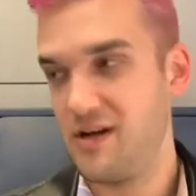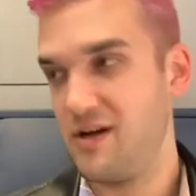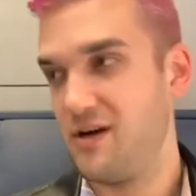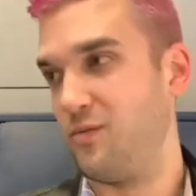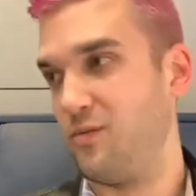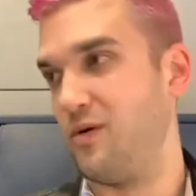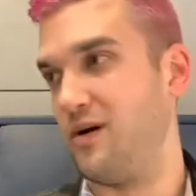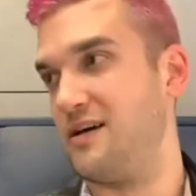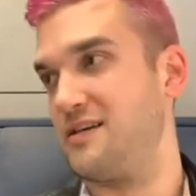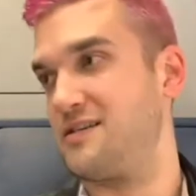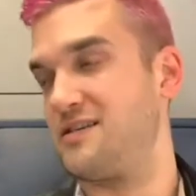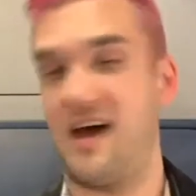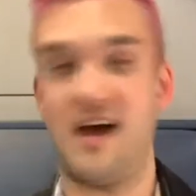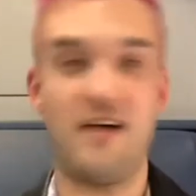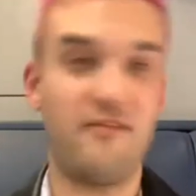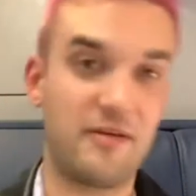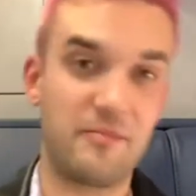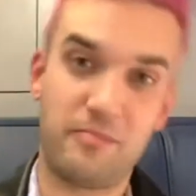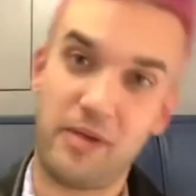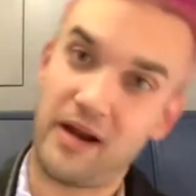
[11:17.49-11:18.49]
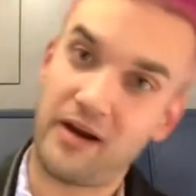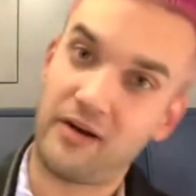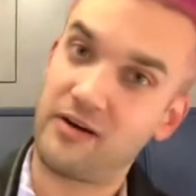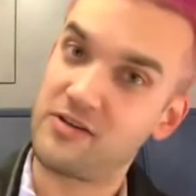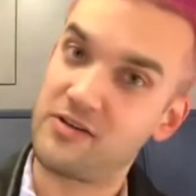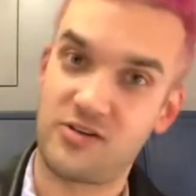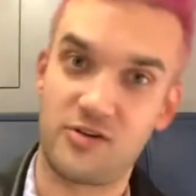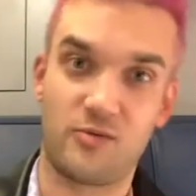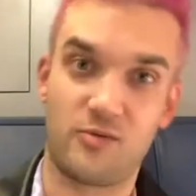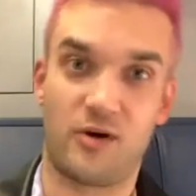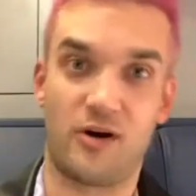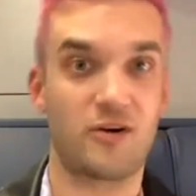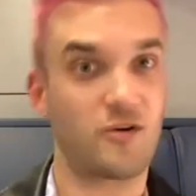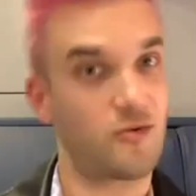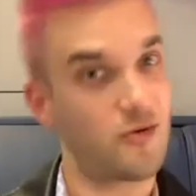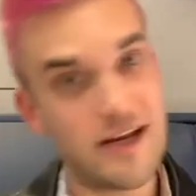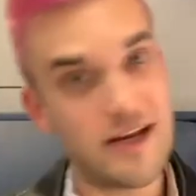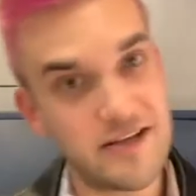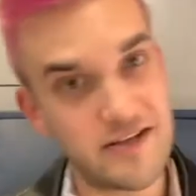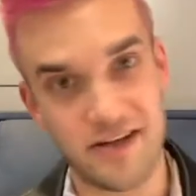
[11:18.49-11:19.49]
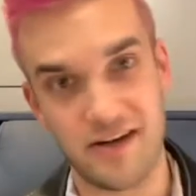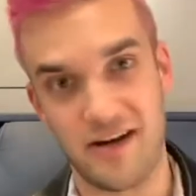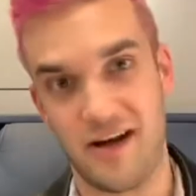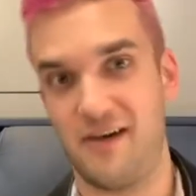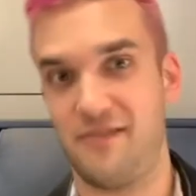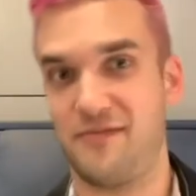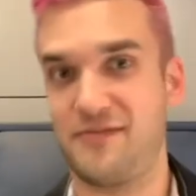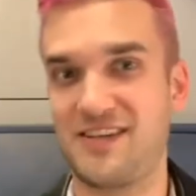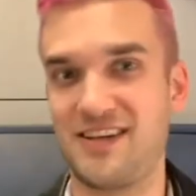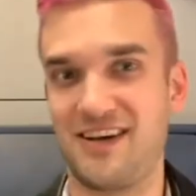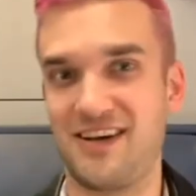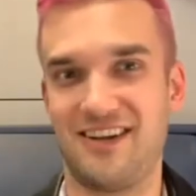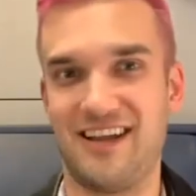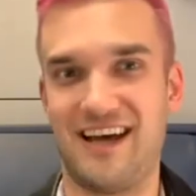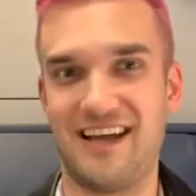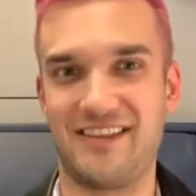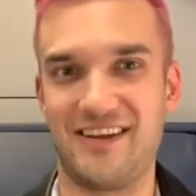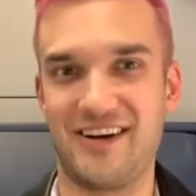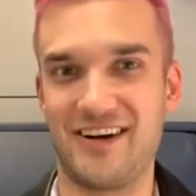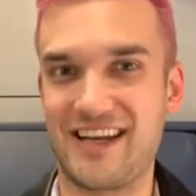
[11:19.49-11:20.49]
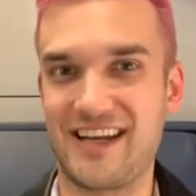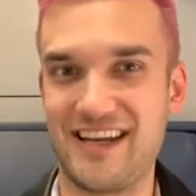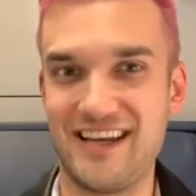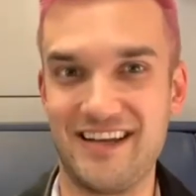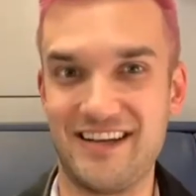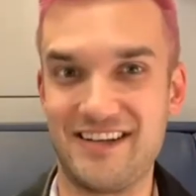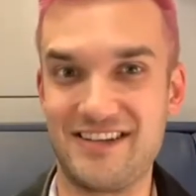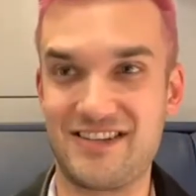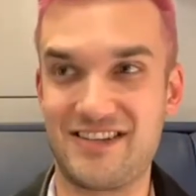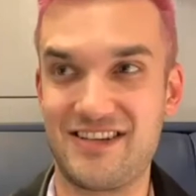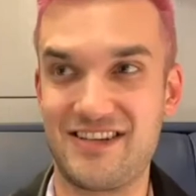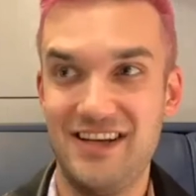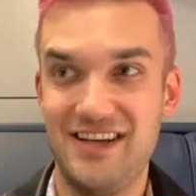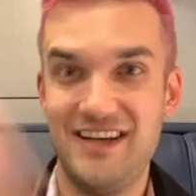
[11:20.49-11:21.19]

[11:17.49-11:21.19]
was having parents who are crazy enough to let their kids